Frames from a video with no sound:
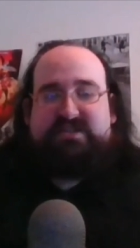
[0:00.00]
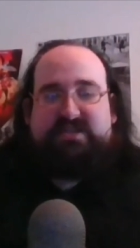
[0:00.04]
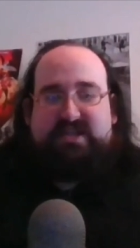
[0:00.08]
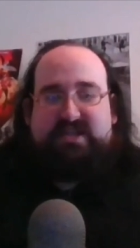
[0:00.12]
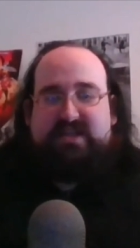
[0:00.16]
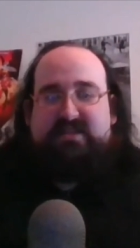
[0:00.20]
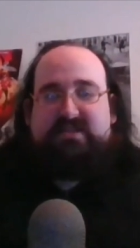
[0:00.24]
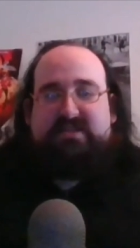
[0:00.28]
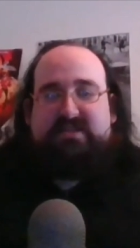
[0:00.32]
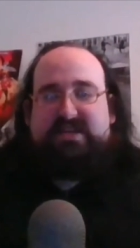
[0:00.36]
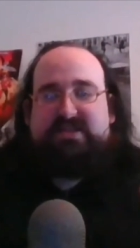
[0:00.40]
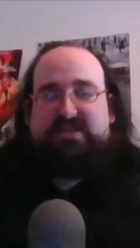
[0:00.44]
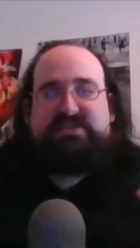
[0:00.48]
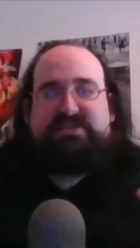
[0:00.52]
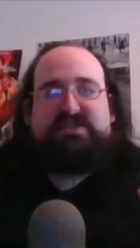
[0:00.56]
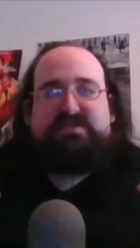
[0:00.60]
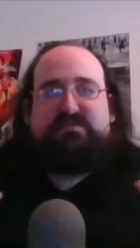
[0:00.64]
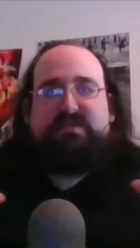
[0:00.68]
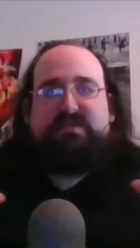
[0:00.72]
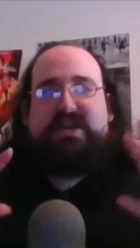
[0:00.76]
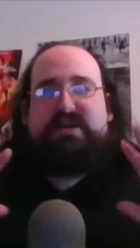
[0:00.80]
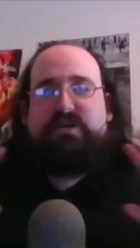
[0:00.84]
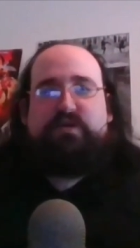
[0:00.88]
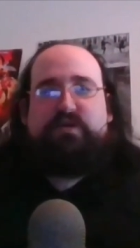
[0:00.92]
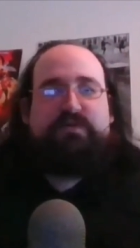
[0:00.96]
this is
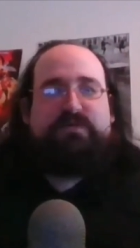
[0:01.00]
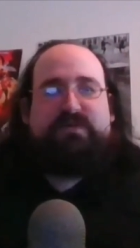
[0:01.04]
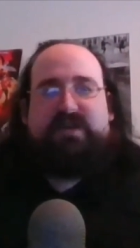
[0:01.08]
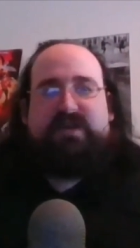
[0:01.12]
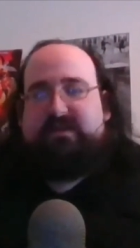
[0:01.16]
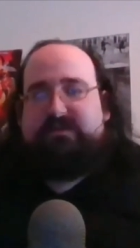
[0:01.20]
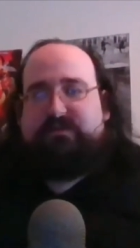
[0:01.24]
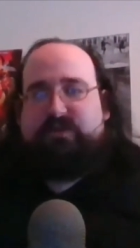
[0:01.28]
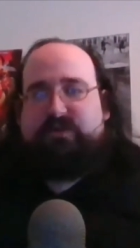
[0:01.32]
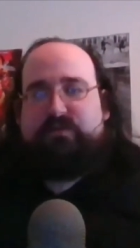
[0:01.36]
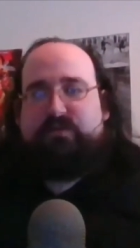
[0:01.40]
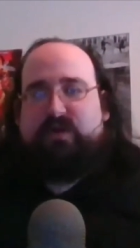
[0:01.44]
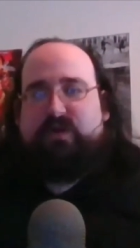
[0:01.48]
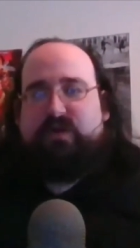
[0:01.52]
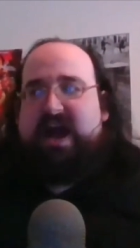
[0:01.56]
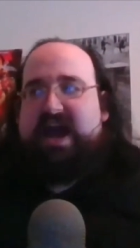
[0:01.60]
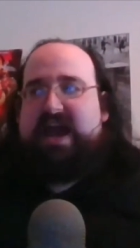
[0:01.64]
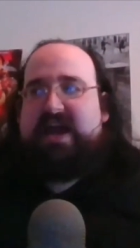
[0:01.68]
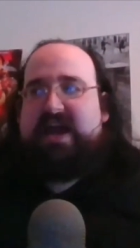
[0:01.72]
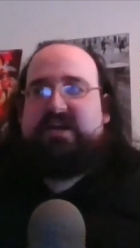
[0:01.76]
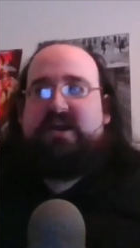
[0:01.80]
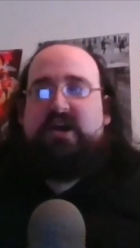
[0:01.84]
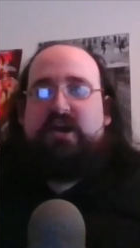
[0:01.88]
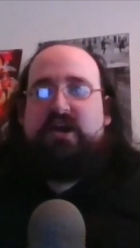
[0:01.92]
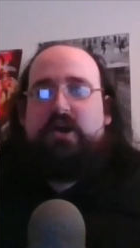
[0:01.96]
my new favorite
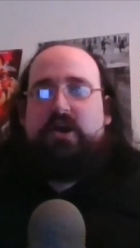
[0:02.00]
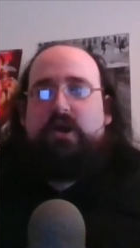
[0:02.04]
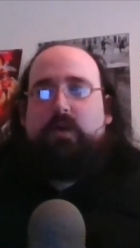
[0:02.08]
ride